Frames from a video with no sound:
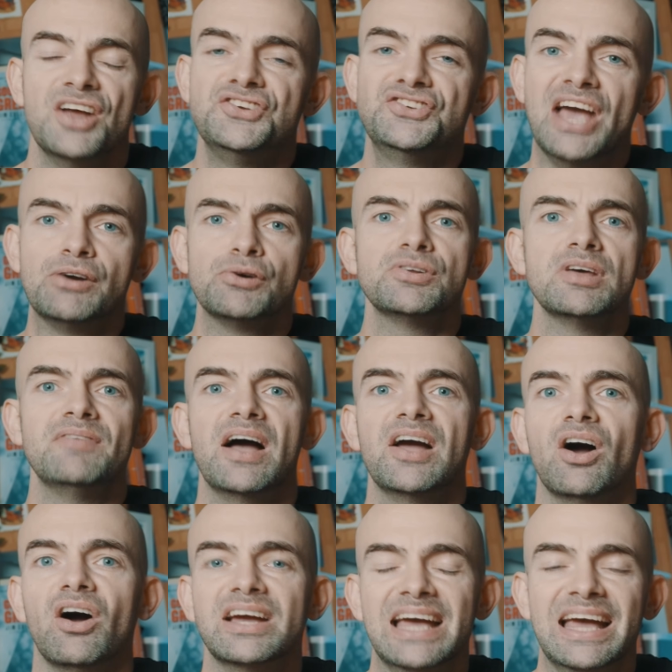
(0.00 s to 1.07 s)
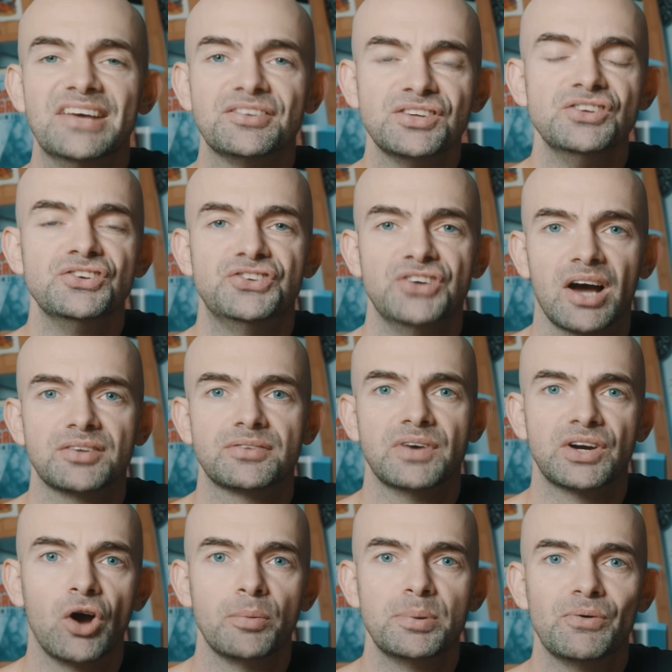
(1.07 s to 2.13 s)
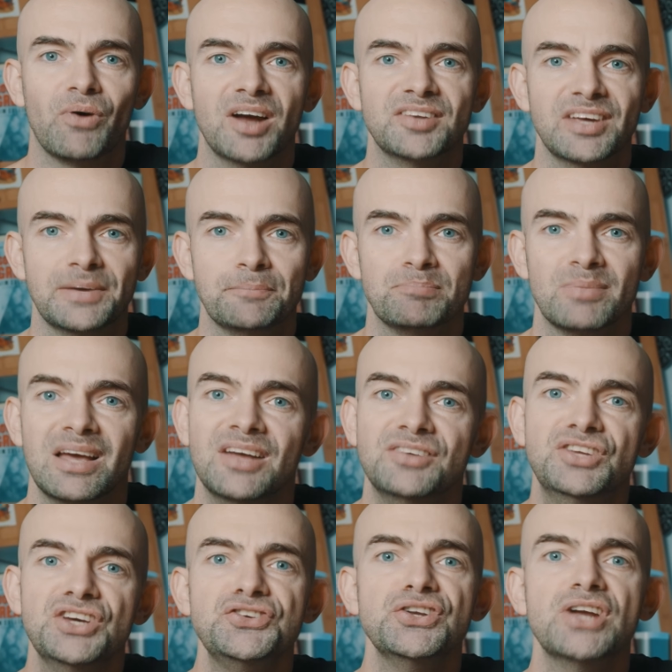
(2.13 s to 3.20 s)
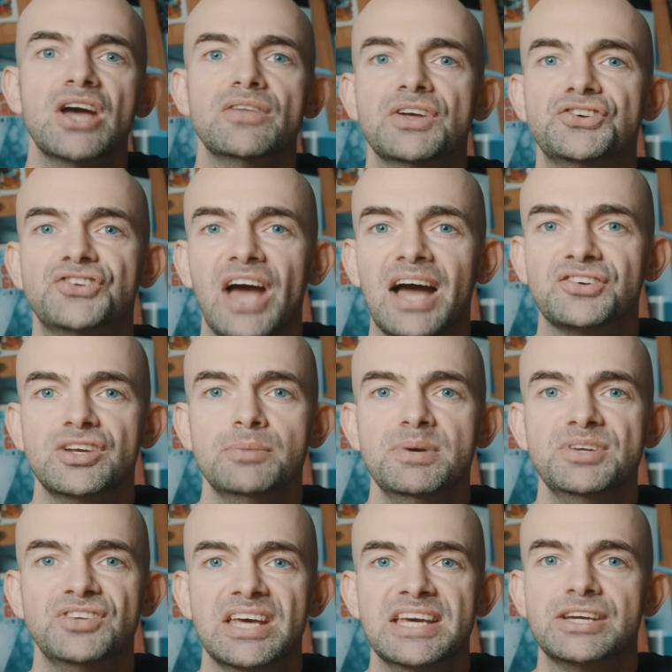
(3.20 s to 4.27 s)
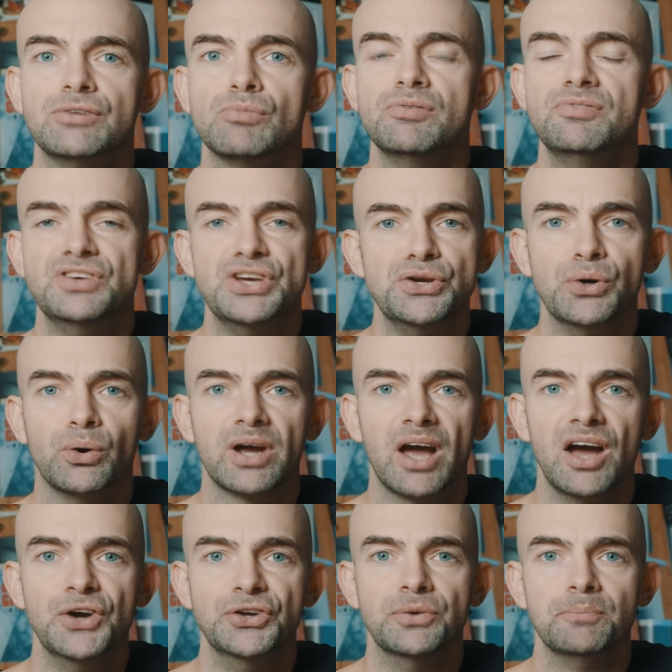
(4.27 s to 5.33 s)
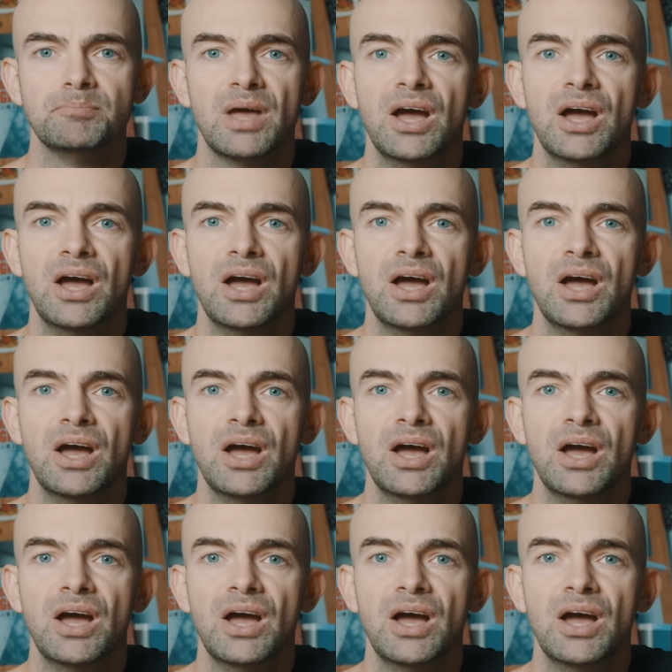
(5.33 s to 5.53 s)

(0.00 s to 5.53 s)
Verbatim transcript: Generative A I isn't just for copywriting. Did you know that ChatGPT can review your code?